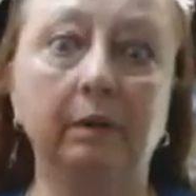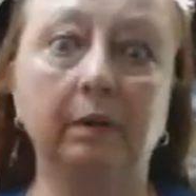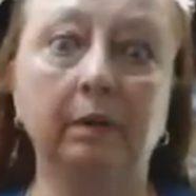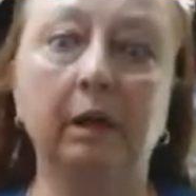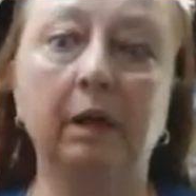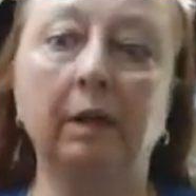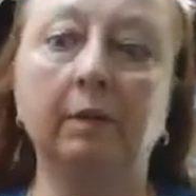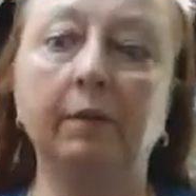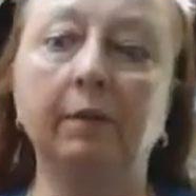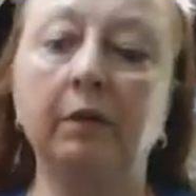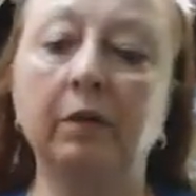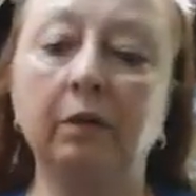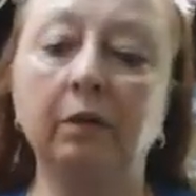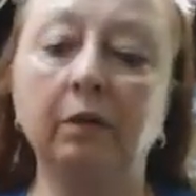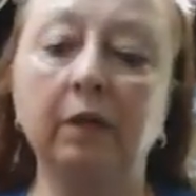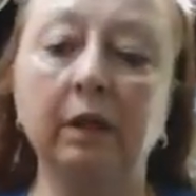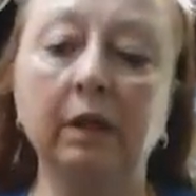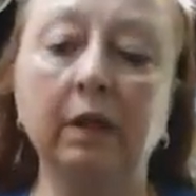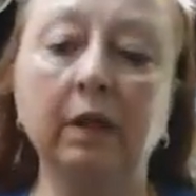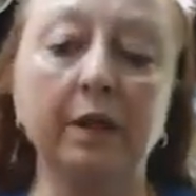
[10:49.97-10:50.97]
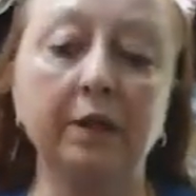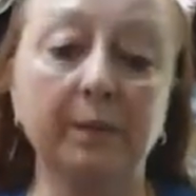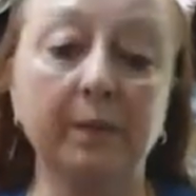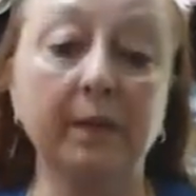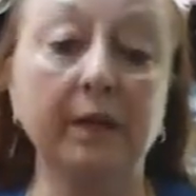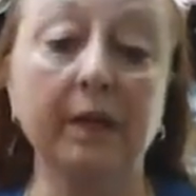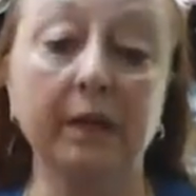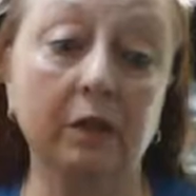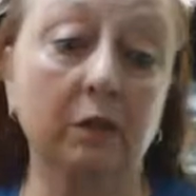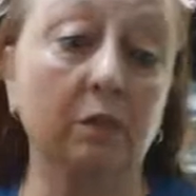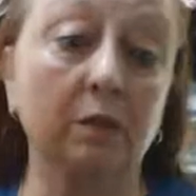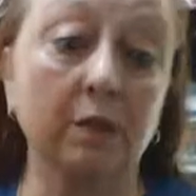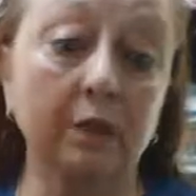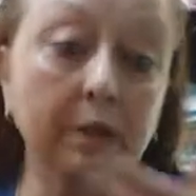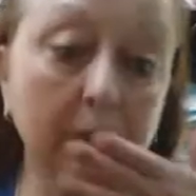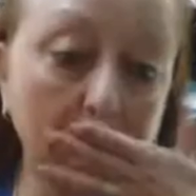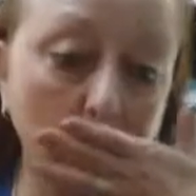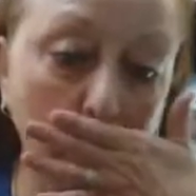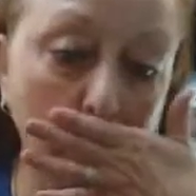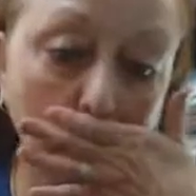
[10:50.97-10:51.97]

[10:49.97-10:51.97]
the Younique Cosmetics was.